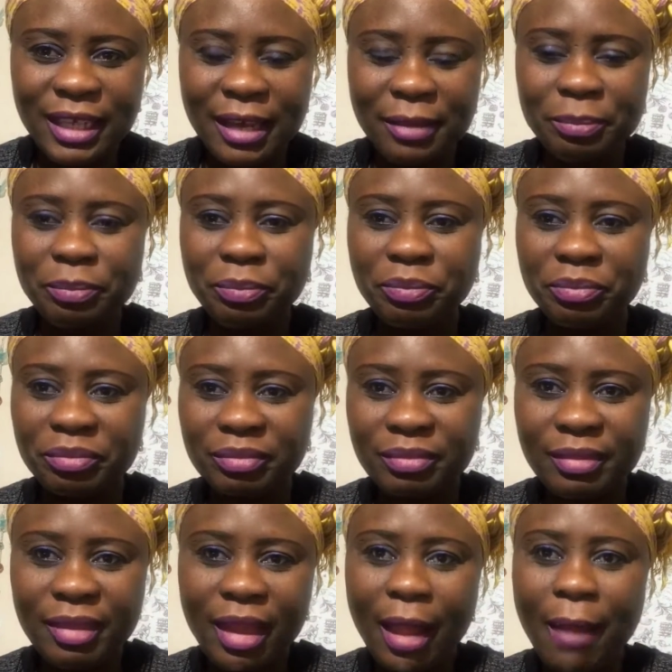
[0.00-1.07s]
there?
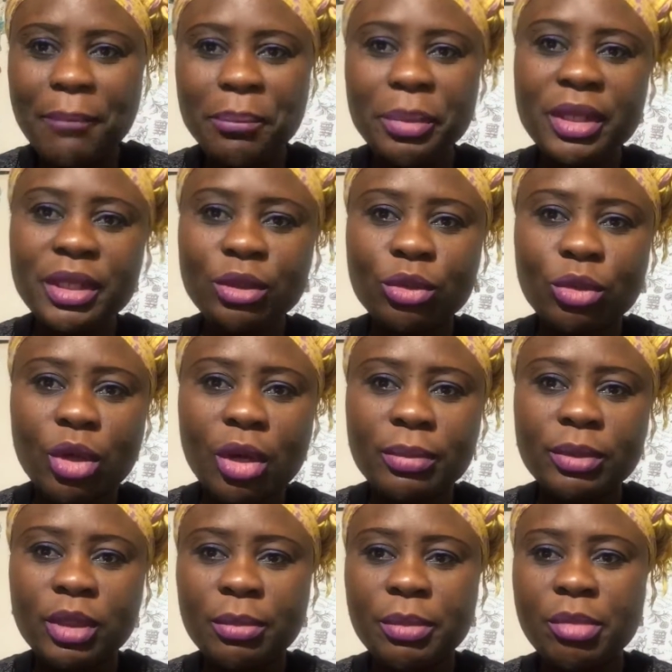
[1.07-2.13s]
Please throw
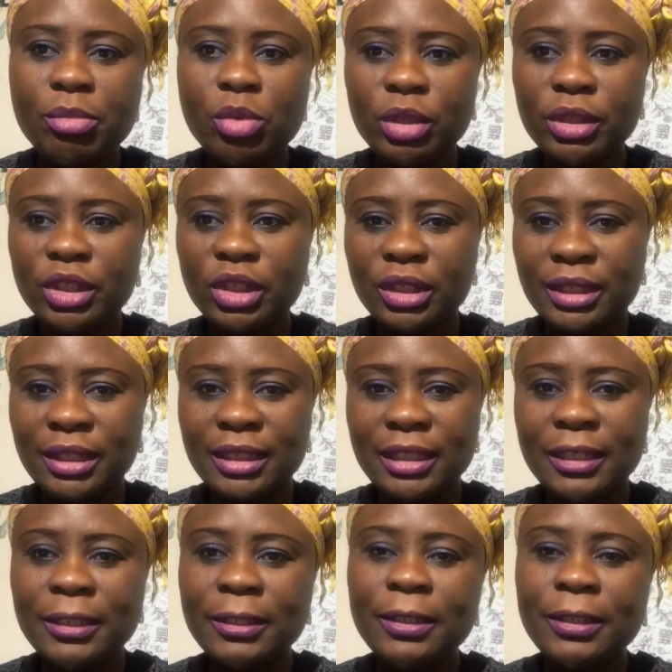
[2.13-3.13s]
up some emojis.